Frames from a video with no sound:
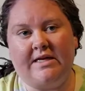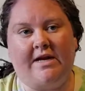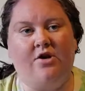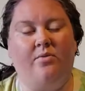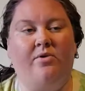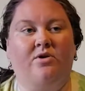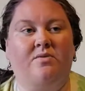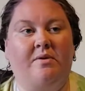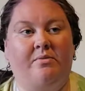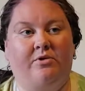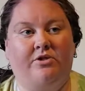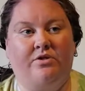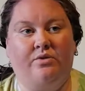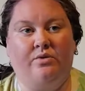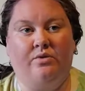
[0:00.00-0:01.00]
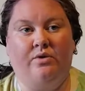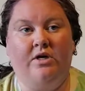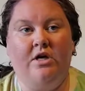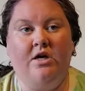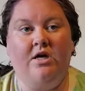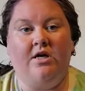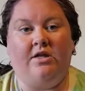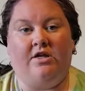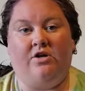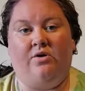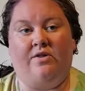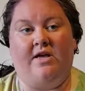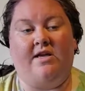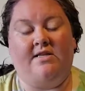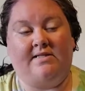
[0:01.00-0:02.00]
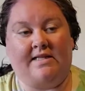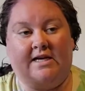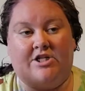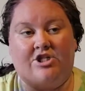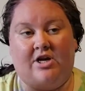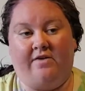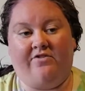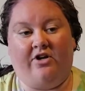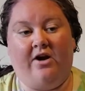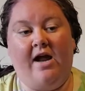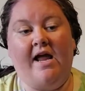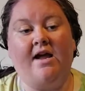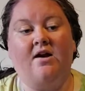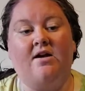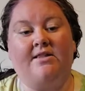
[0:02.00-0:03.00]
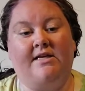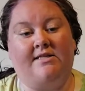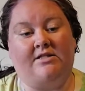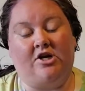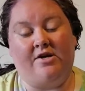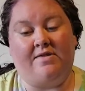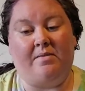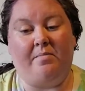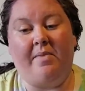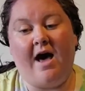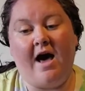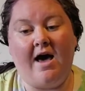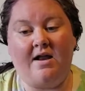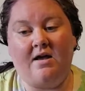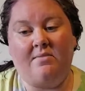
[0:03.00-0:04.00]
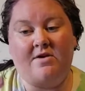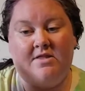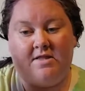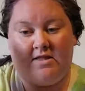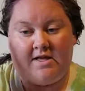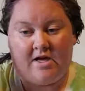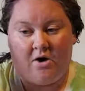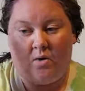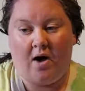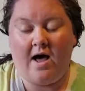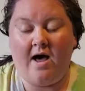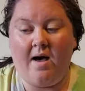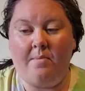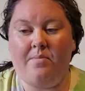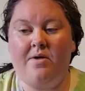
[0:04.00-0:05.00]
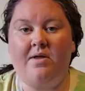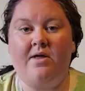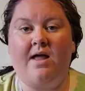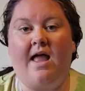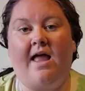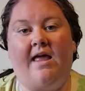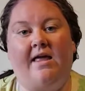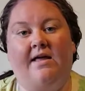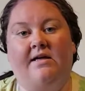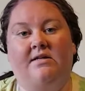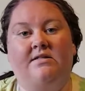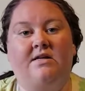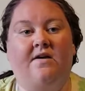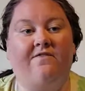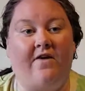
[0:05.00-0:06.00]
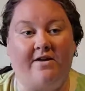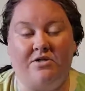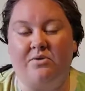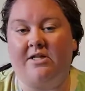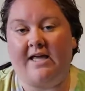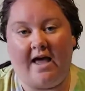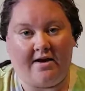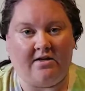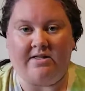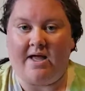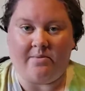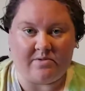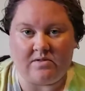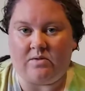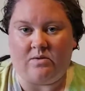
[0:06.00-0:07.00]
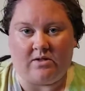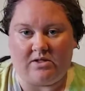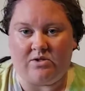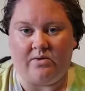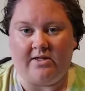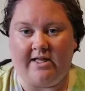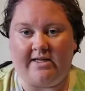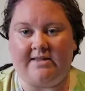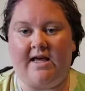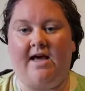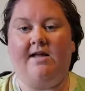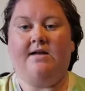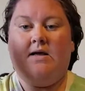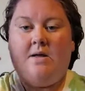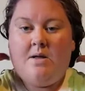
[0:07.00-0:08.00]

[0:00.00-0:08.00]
I know most people do, you know, they section off their hair and they start at the bottom and then they go up. And if I do it again, I'll absolutely do it like that.